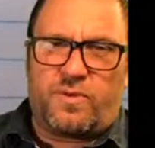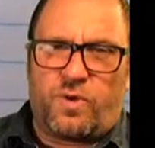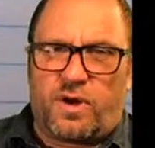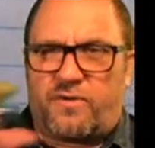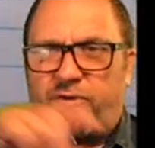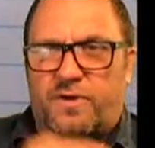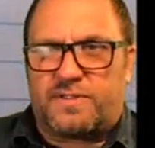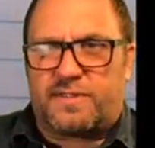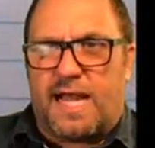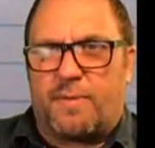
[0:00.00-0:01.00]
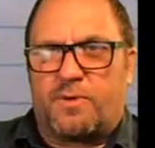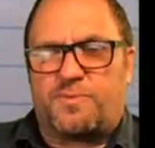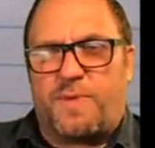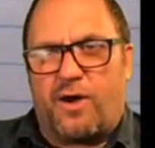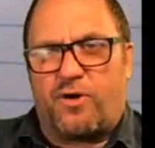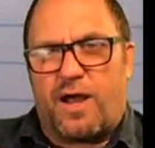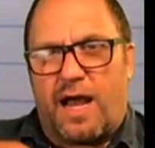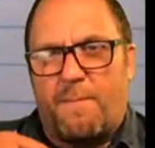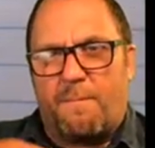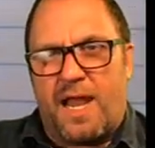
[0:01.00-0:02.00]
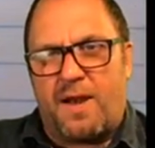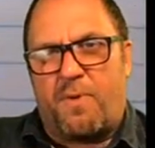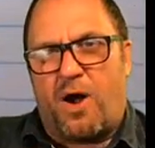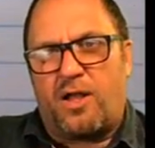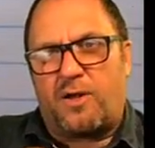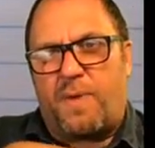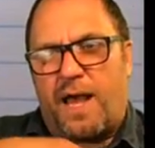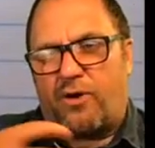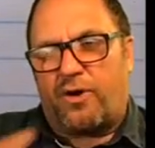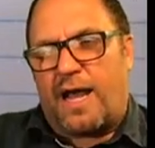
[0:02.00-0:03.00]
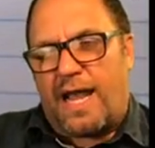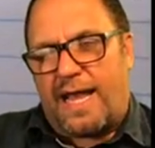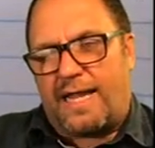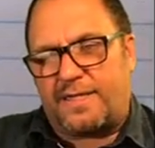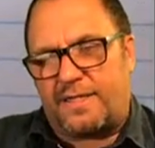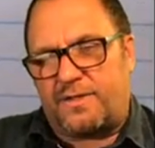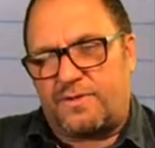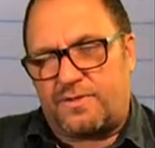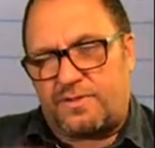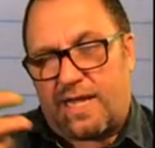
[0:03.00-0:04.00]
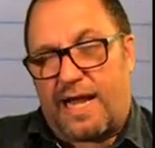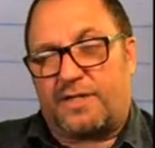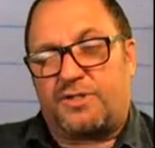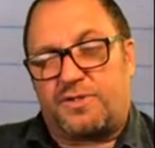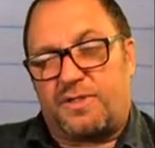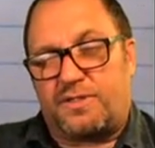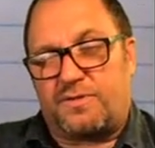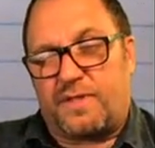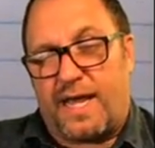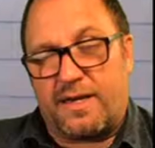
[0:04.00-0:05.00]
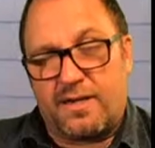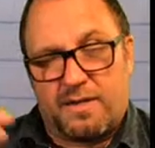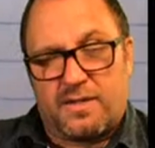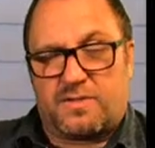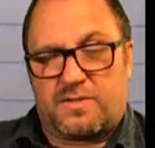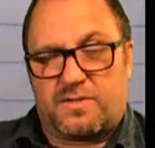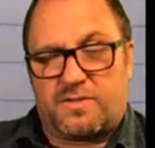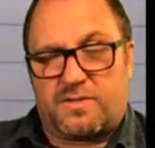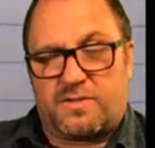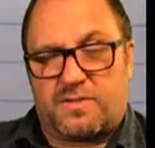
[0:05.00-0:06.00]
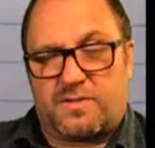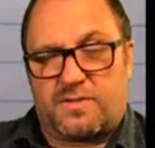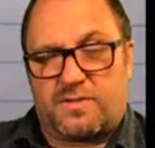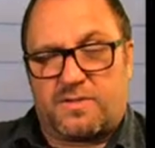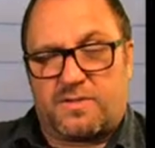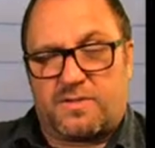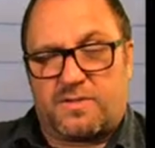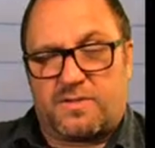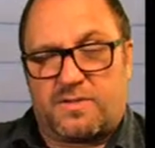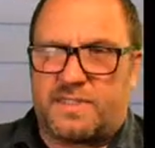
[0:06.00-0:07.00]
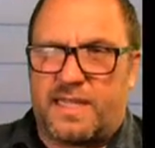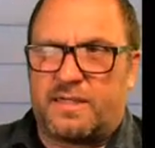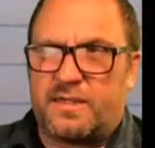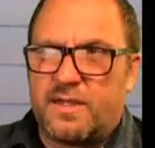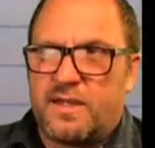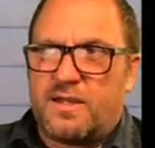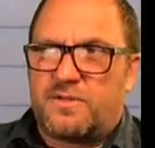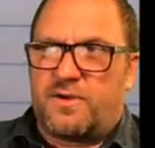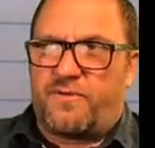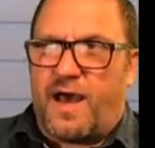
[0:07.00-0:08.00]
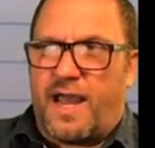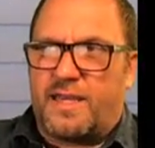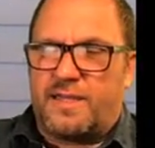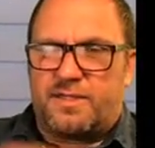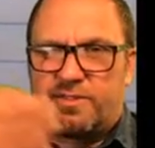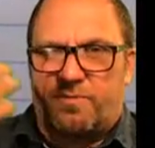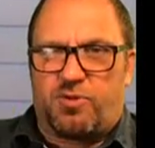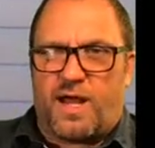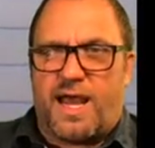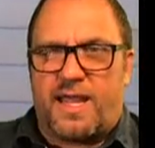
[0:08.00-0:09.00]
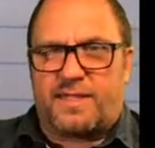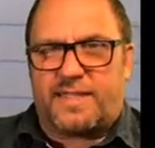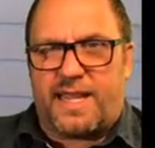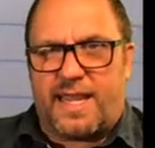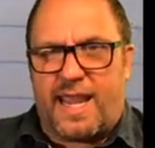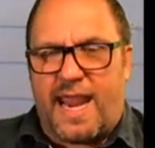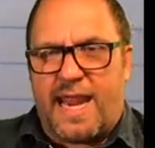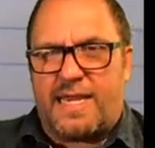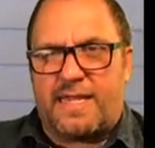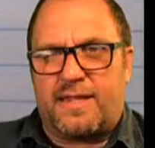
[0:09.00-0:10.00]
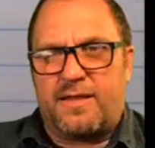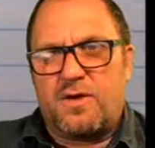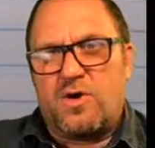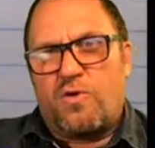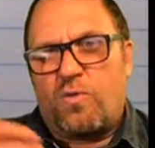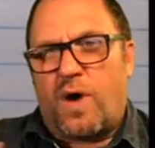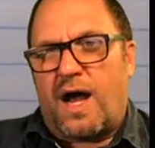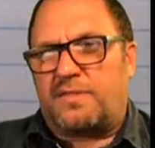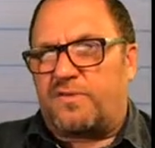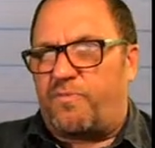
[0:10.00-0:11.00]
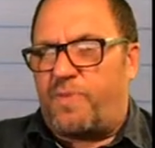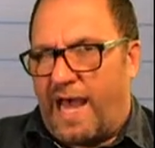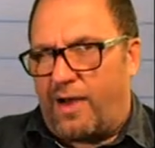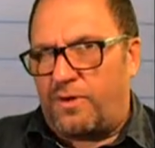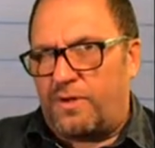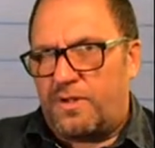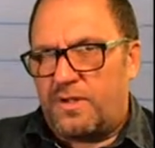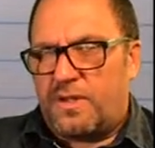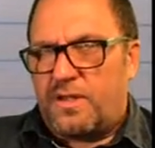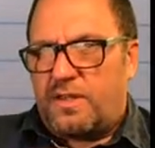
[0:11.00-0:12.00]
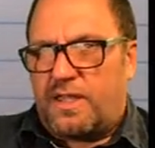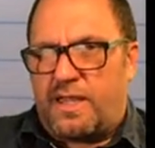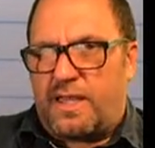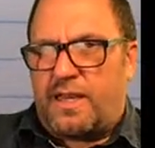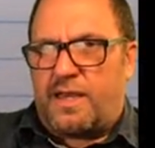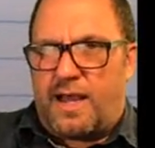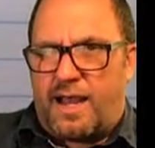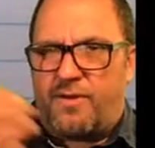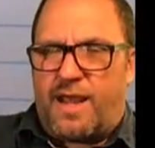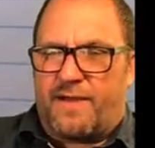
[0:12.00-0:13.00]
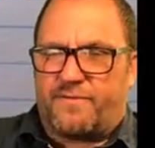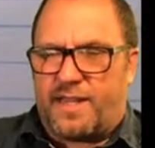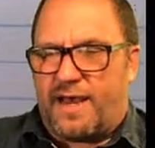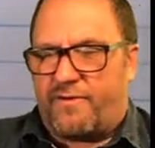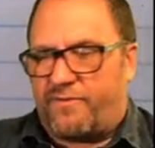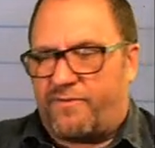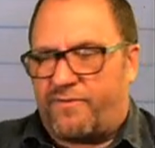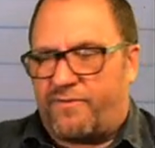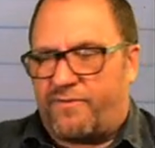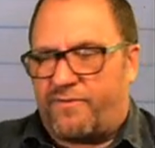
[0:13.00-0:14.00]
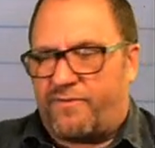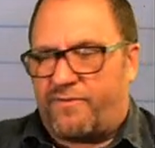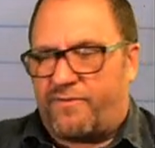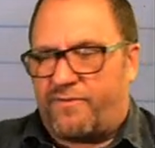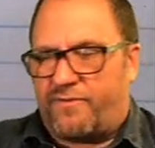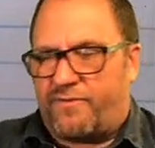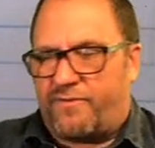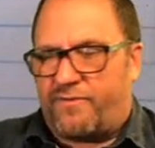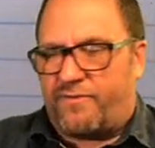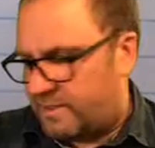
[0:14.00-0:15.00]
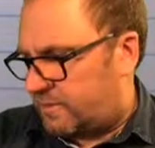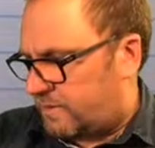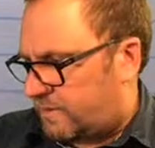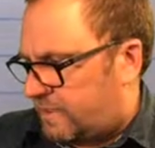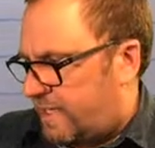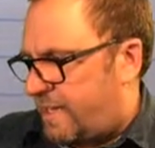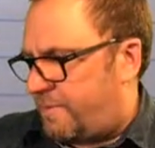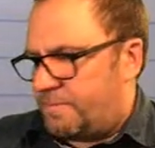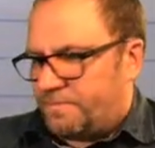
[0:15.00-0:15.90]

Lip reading: the work versus how much power, metabolic power, I had to use to actually do that. So humans are about 25%. So if I need to supply, say, 80 watts of power, then I would have to have more than that. Okay, so let's say,